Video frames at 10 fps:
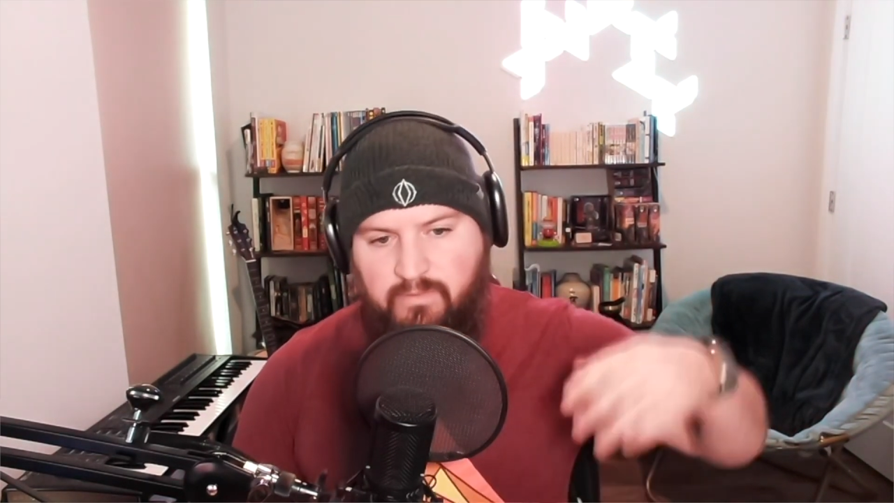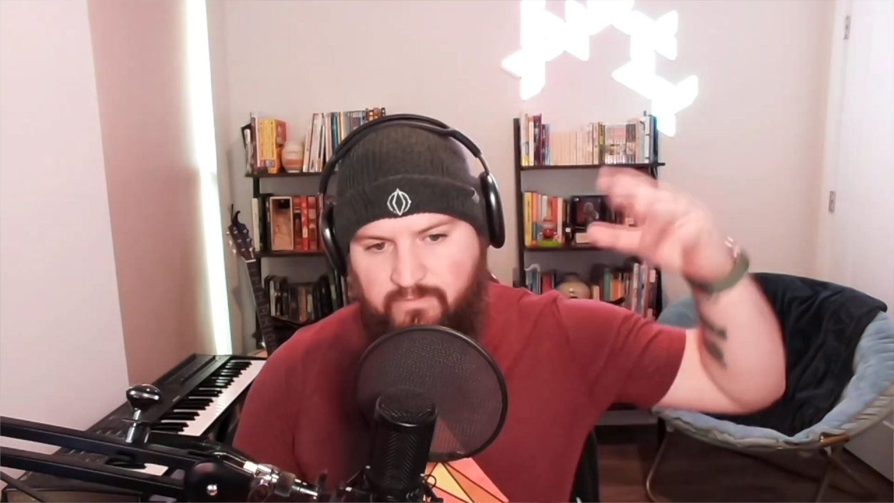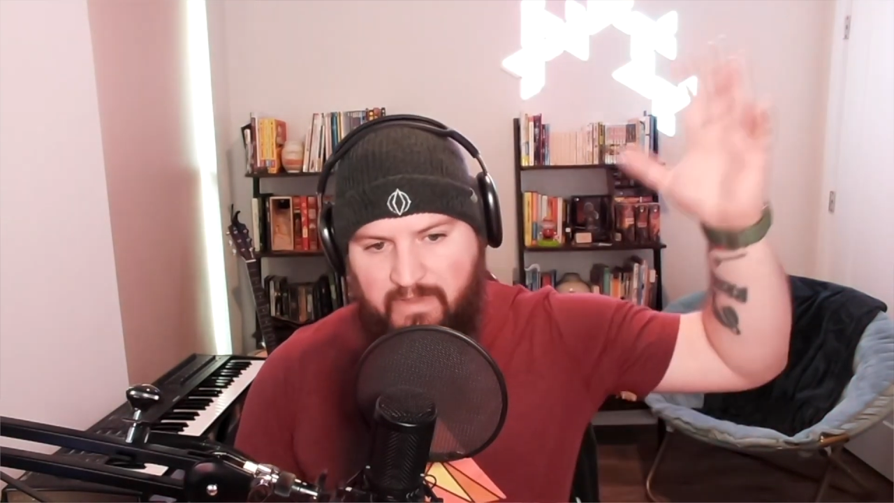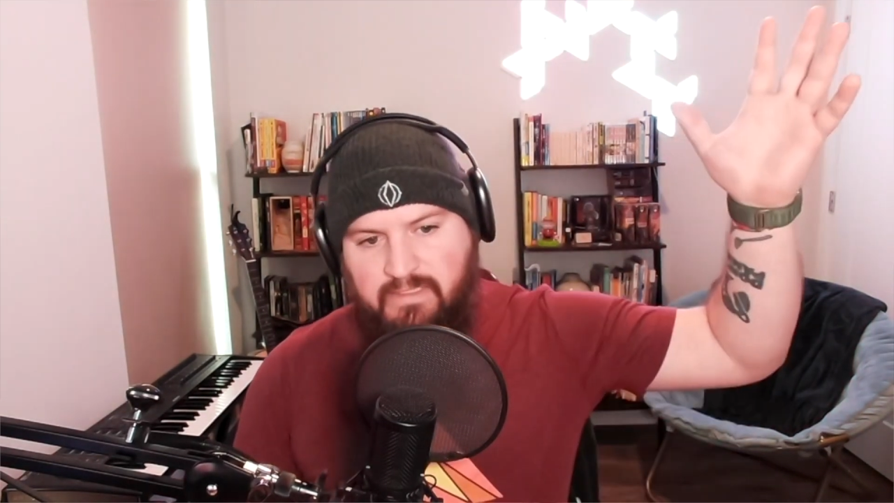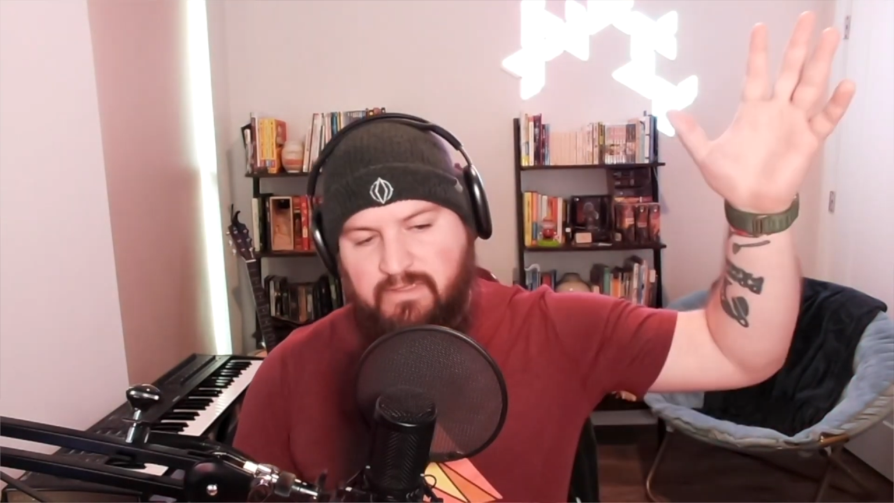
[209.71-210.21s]

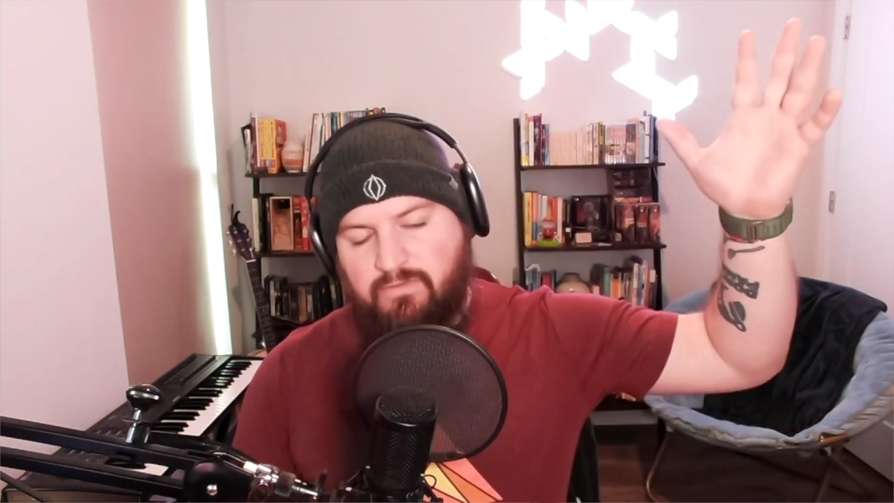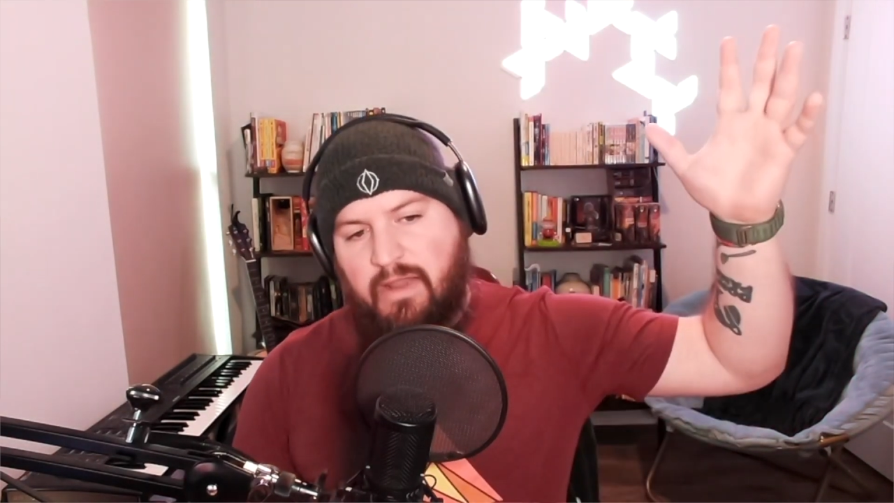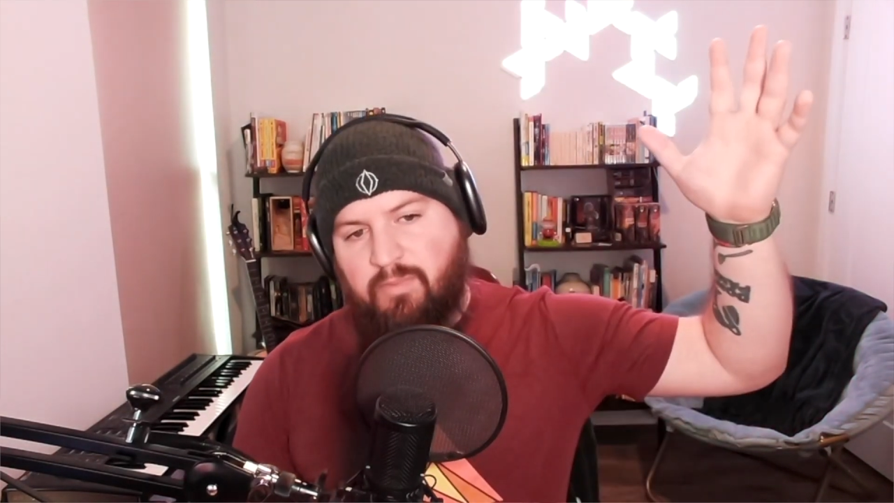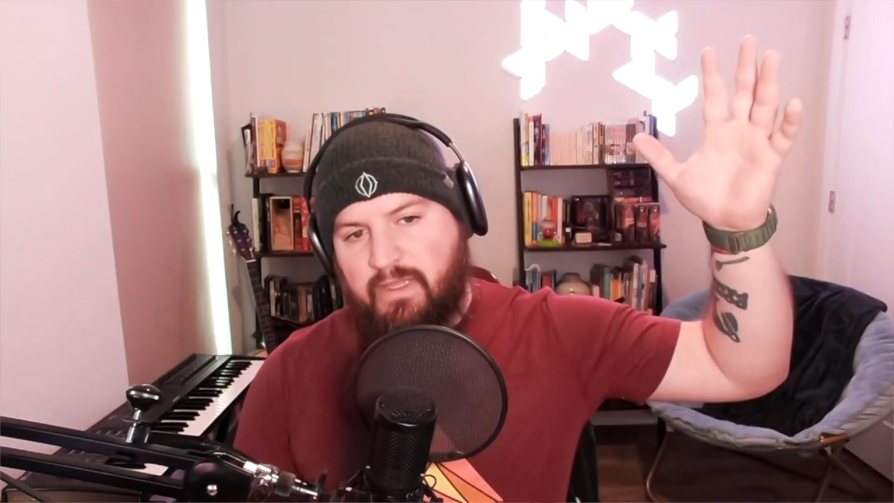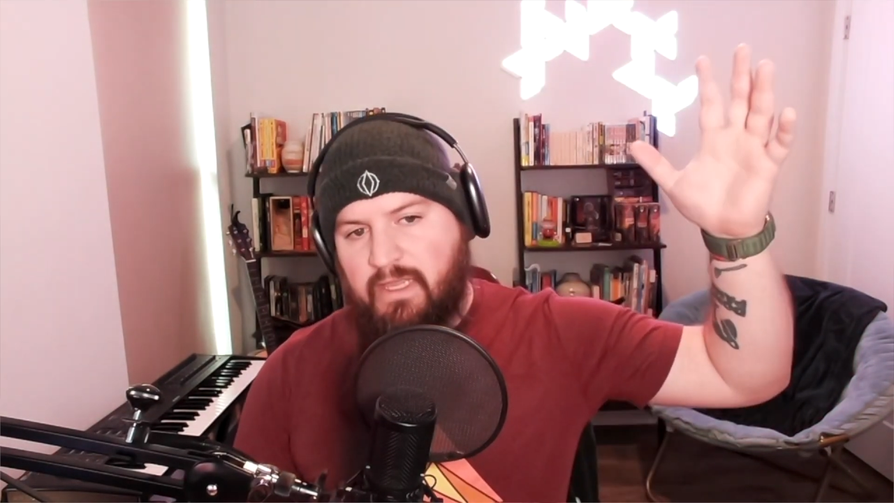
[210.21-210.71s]
face of your
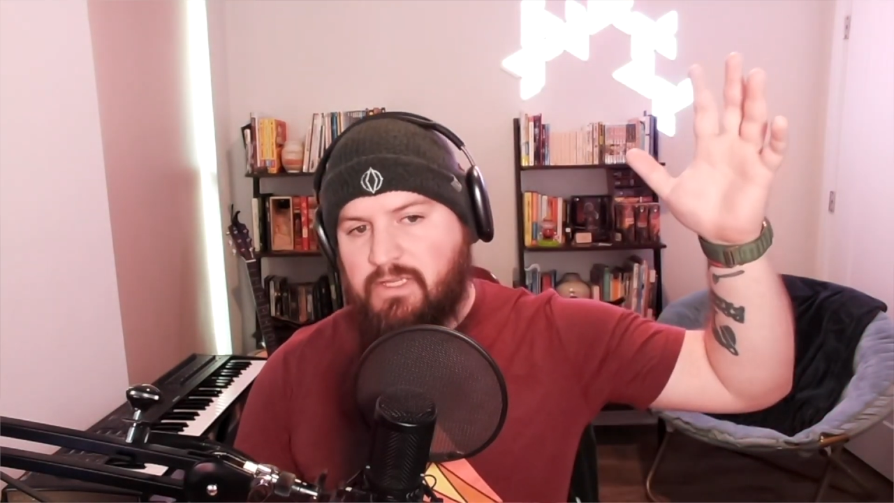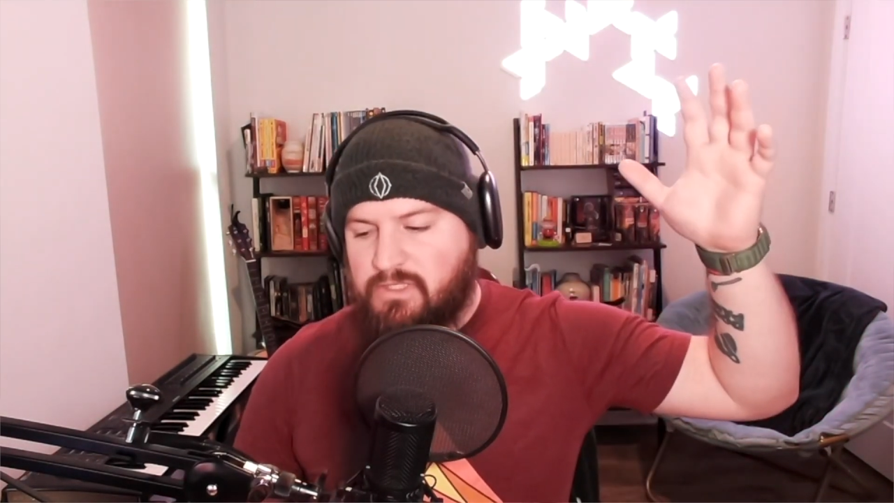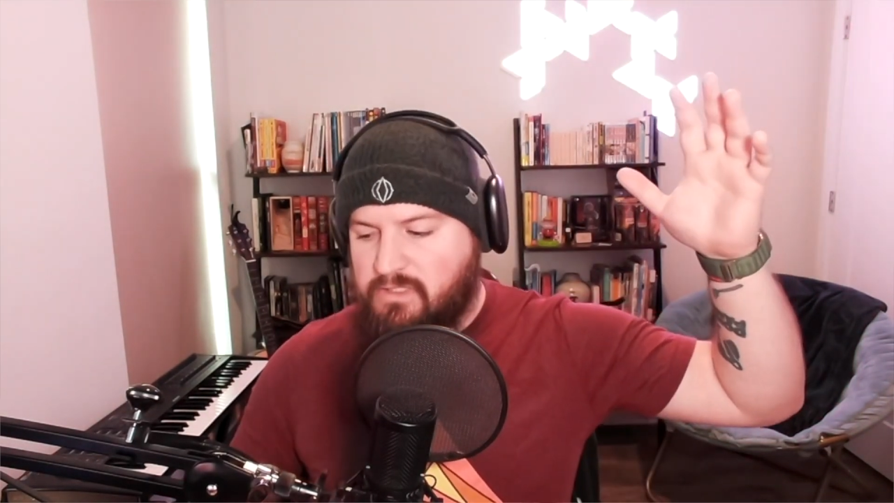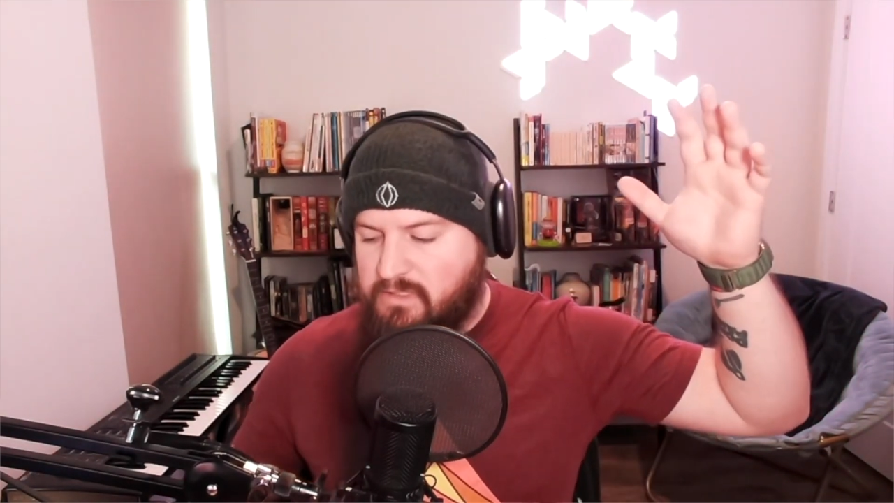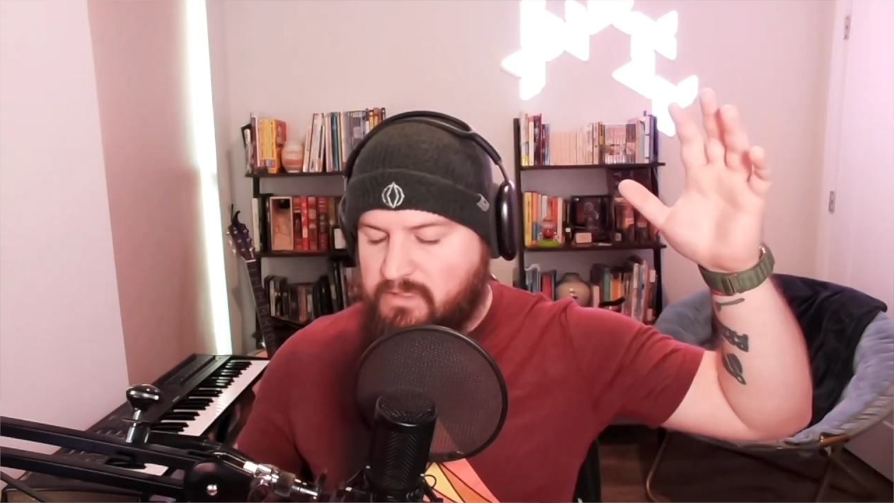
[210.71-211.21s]

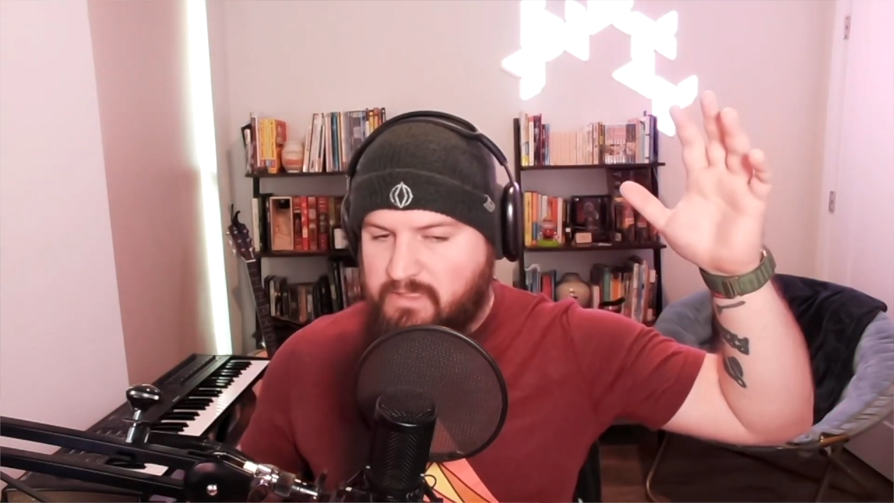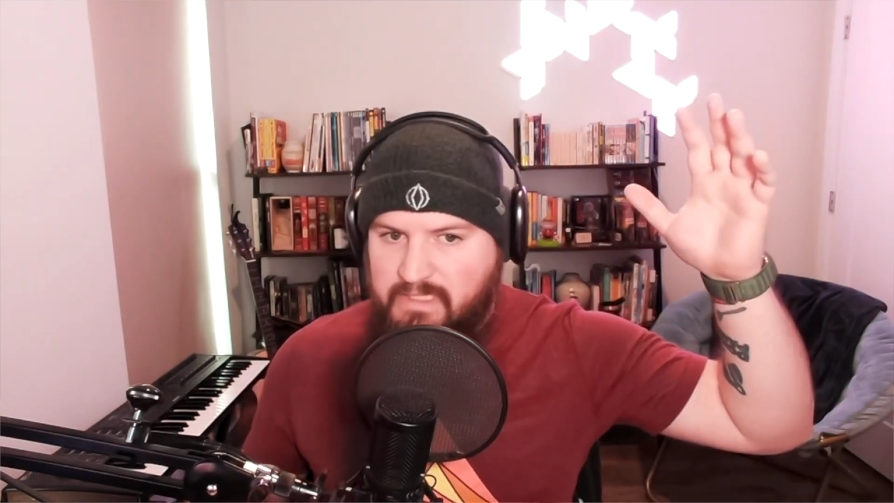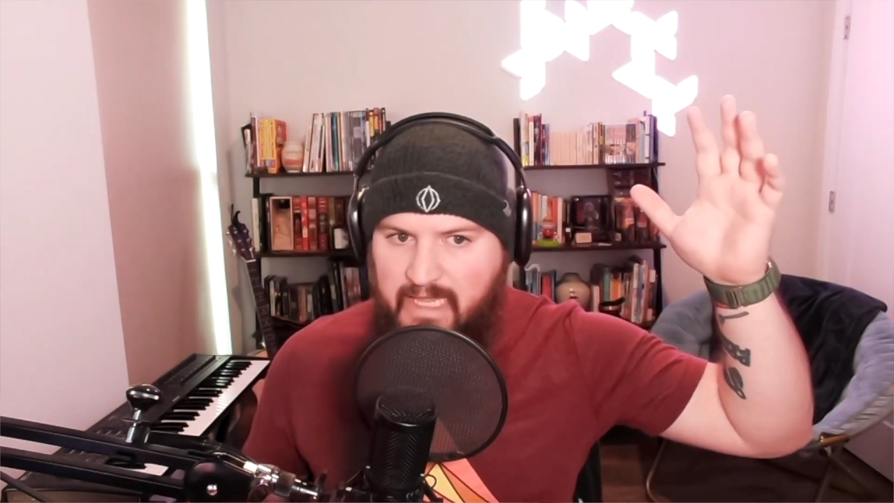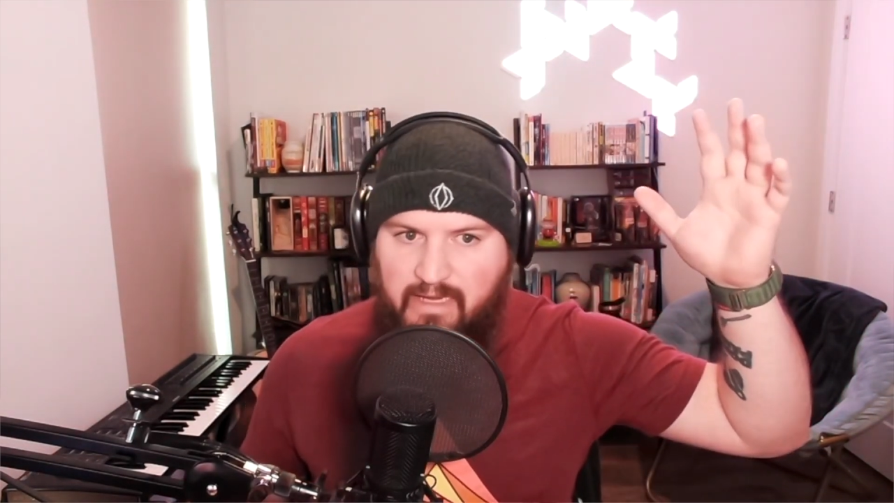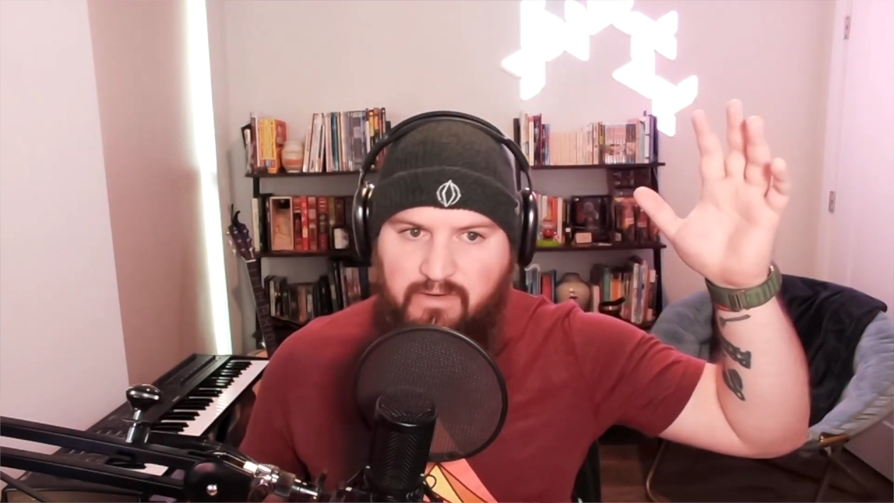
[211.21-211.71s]
application to the
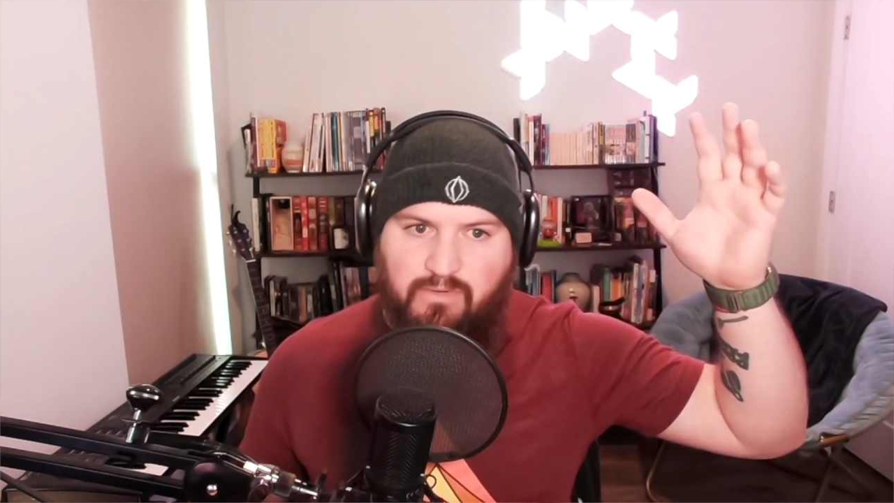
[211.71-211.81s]
state,